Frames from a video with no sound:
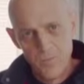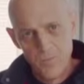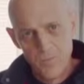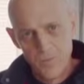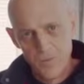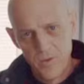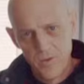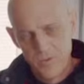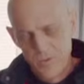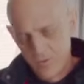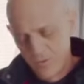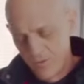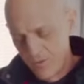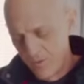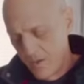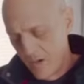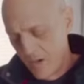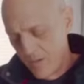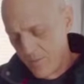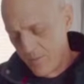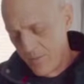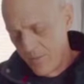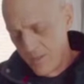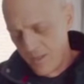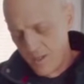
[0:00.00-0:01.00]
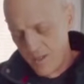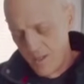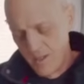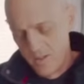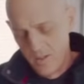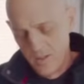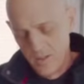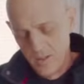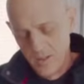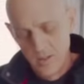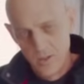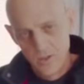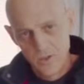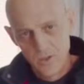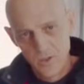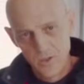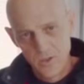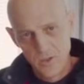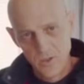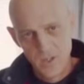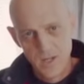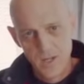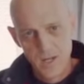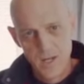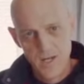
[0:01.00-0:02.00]
Peripheral neuropathy is
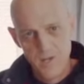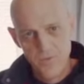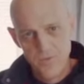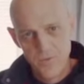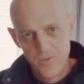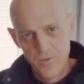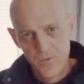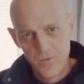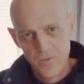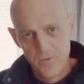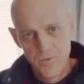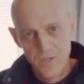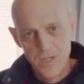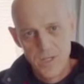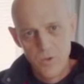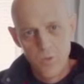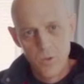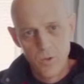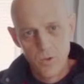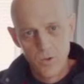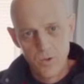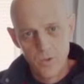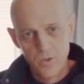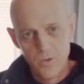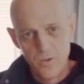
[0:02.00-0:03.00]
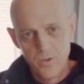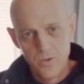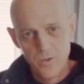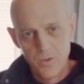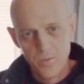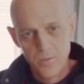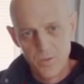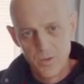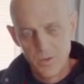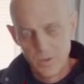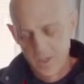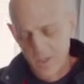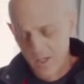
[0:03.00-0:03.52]
kind of three words put